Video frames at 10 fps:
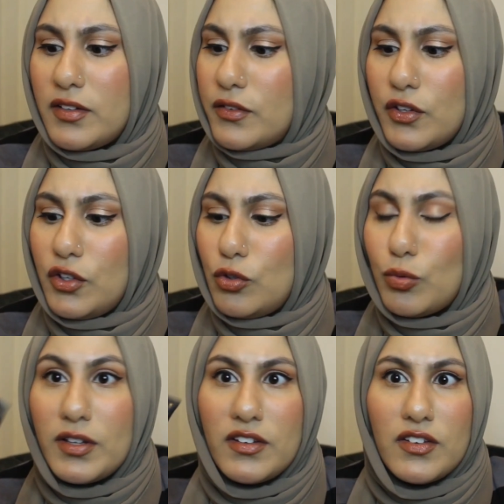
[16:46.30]
is the huge
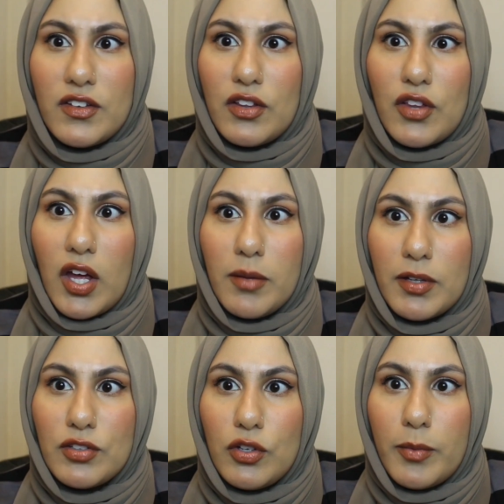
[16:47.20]
one. This is the
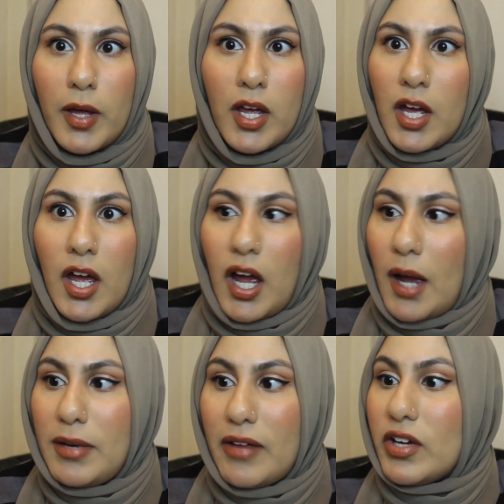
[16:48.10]
30ml tube.
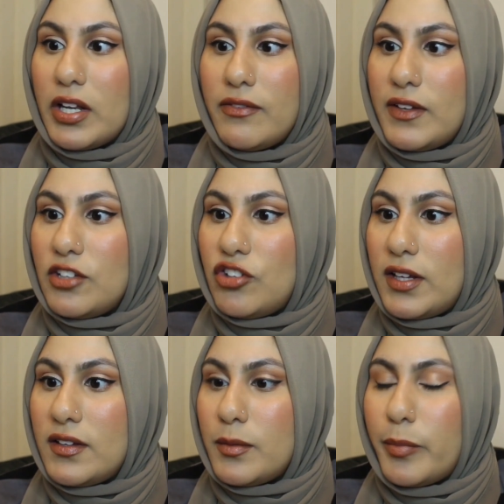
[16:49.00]
I'm never going to finish
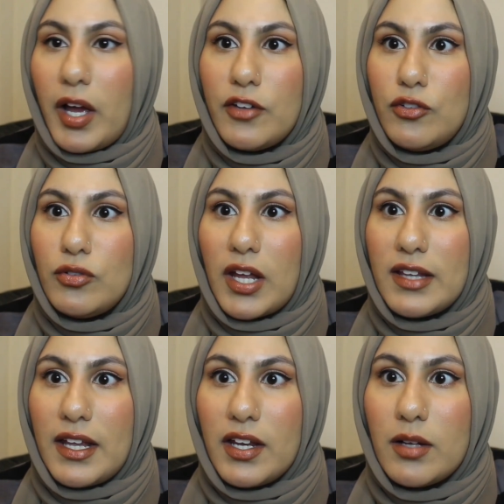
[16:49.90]
this, but I do like
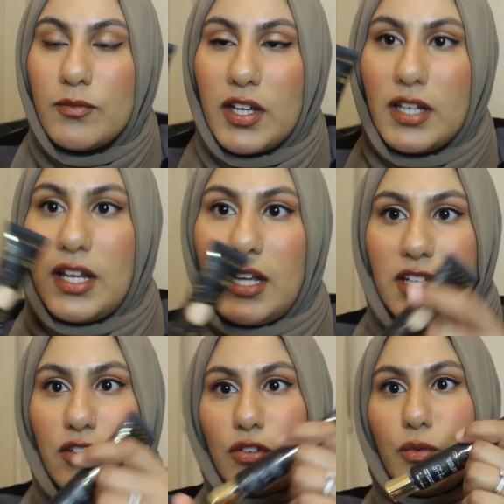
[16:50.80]
that it comes in a
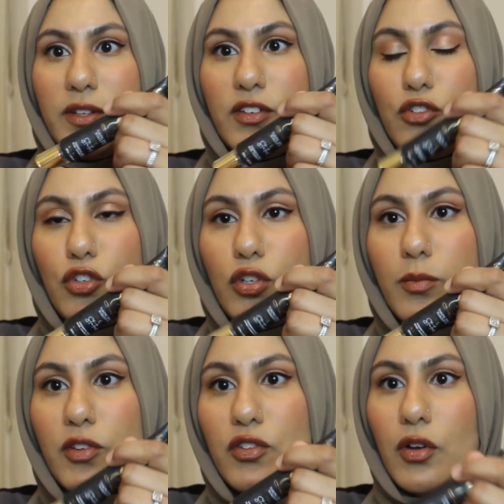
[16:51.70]
little squeezy tube,
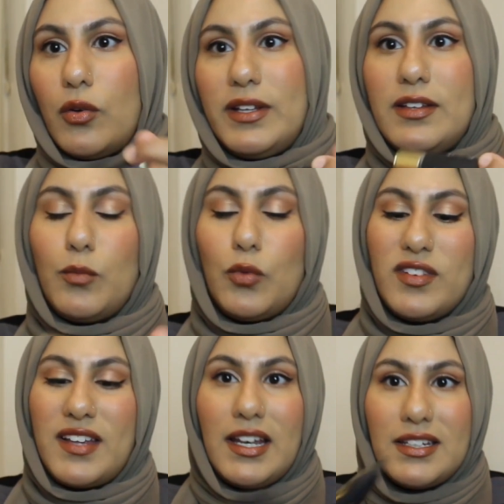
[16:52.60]
so it's more
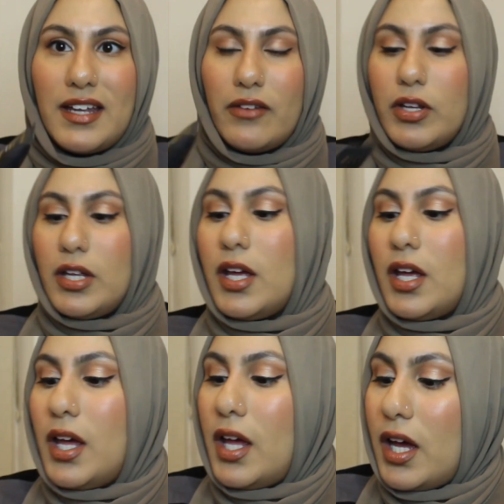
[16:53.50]
sanitary,
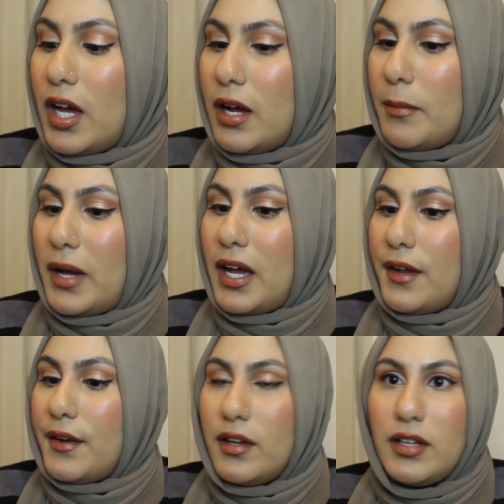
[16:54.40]

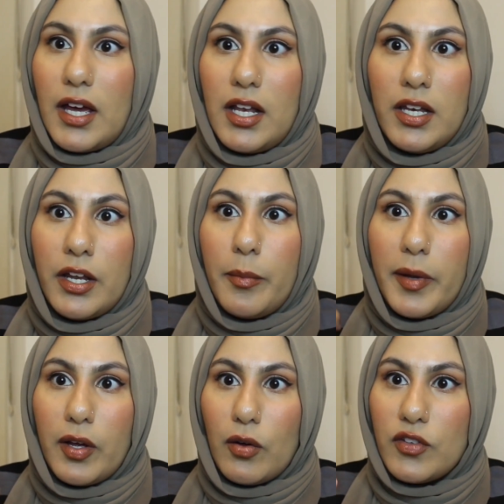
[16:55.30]
and yeah, a little bit
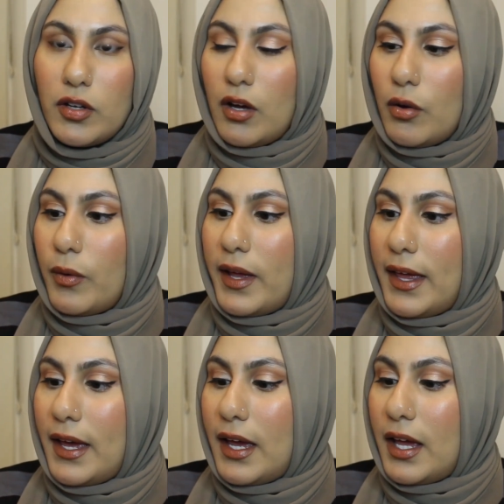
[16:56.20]
goes a long
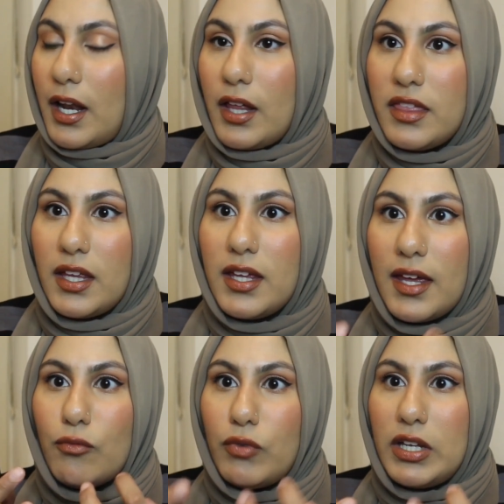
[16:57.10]
way. And I think it
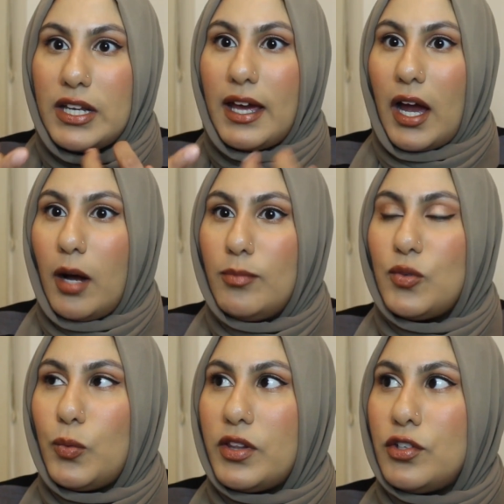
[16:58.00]
really
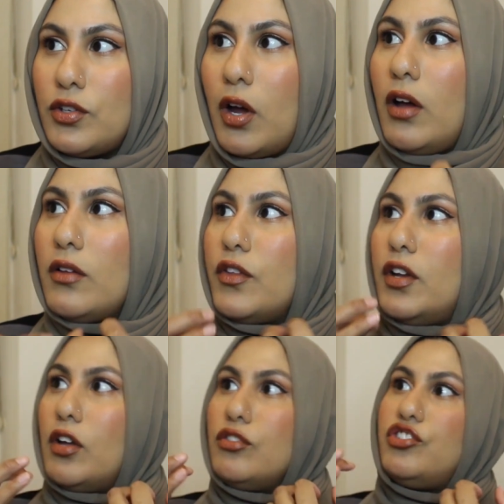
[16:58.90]
helps with not the
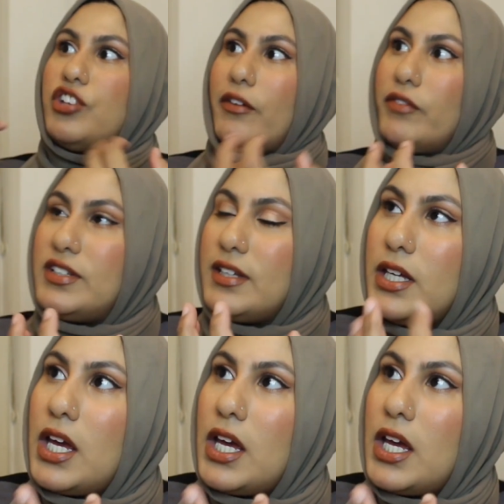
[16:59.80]
longevity,